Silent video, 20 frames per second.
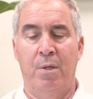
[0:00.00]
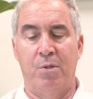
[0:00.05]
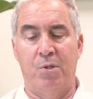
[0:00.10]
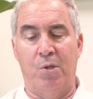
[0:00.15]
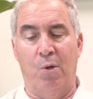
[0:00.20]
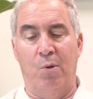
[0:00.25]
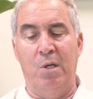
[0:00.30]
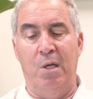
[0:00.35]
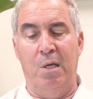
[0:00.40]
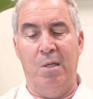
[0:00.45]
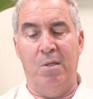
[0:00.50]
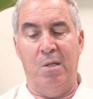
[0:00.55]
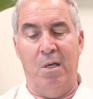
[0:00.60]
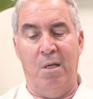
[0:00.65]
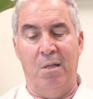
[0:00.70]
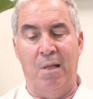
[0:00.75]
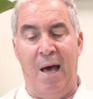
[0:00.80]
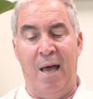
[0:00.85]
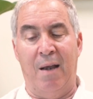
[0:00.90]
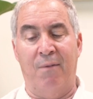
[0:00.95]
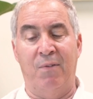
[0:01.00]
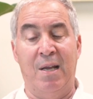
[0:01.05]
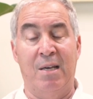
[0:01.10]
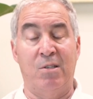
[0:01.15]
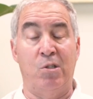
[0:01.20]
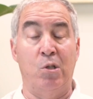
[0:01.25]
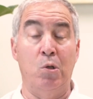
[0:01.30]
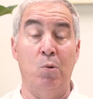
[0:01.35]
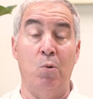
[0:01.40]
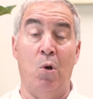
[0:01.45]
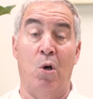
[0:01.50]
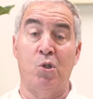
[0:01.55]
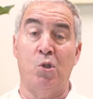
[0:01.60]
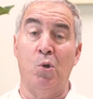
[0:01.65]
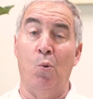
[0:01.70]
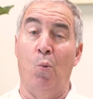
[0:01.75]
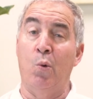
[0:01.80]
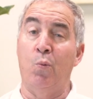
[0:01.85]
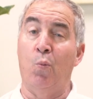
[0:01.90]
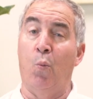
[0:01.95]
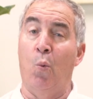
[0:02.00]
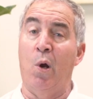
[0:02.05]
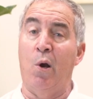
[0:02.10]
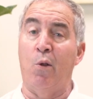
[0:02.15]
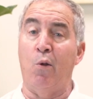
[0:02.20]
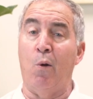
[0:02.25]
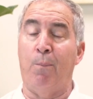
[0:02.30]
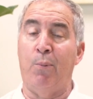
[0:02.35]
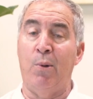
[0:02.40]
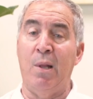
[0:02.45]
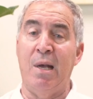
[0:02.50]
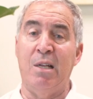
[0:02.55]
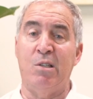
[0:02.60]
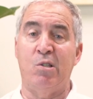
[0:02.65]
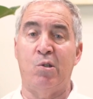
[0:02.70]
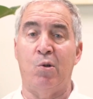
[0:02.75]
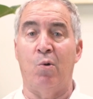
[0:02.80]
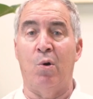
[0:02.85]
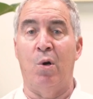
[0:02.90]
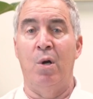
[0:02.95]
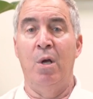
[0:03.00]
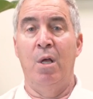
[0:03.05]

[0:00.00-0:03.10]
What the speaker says: So a lot of it has to do also with what other plants